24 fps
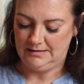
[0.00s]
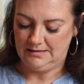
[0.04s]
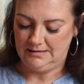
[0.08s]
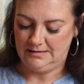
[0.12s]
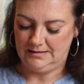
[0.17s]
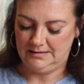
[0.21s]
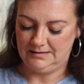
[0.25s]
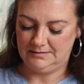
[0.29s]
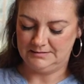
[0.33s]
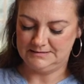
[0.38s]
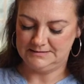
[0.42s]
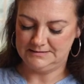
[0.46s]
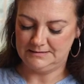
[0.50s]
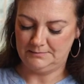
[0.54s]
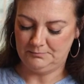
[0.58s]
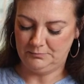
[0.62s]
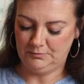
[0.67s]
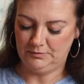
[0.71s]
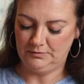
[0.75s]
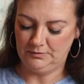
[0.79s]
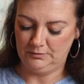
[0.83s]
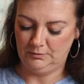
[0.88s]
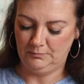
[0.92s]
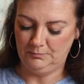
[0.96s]
in a
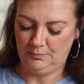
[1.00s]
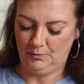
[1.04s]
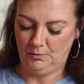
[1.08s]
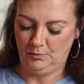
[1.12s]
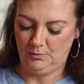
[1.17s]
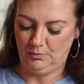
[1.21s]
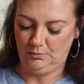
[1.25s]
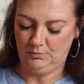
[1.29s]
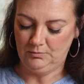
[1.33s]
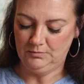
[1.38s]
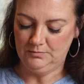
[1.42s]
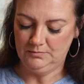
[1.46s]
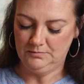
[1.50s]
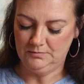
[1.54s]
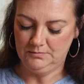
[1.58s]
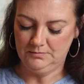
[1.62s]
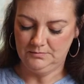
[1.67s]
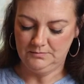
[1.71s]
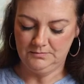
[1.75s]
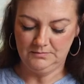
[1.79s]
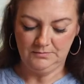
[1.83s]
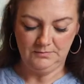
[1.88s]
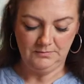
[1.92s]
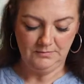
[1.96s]
separate little bowl
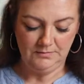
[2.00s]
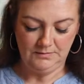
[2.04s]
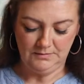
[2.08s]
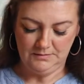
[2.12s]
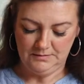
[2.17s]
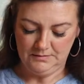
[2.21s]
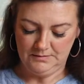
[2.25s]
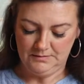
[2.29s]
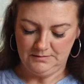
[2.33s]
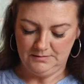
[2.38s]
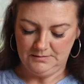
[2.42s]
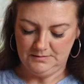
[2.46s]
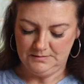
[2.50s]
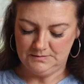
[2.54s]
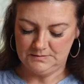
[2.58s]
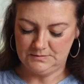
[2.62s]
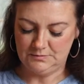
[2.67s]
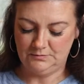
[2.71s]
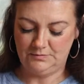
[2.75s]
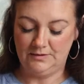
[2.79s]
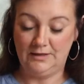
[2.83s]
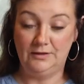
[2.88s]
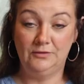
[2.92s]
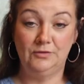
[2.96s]

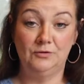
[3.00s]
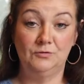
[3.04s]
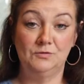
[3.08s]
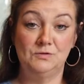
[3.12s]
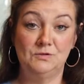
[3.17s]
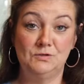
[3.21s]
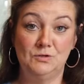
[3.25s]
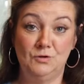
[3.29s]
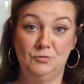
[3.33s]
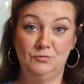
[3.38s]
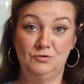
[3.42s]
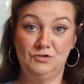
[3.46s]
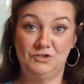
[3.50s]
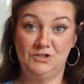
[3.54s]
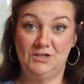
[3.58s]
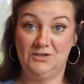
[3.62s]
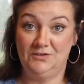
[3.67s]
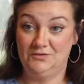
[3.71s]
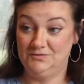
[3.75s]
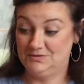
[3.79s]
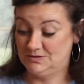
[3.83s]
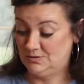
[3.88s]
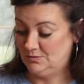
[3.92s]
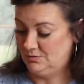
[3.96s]
so that there's no
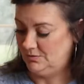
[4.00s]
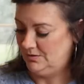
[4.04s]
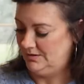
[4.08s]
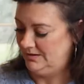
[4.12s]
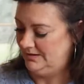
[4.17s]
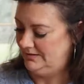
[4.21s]
shells caught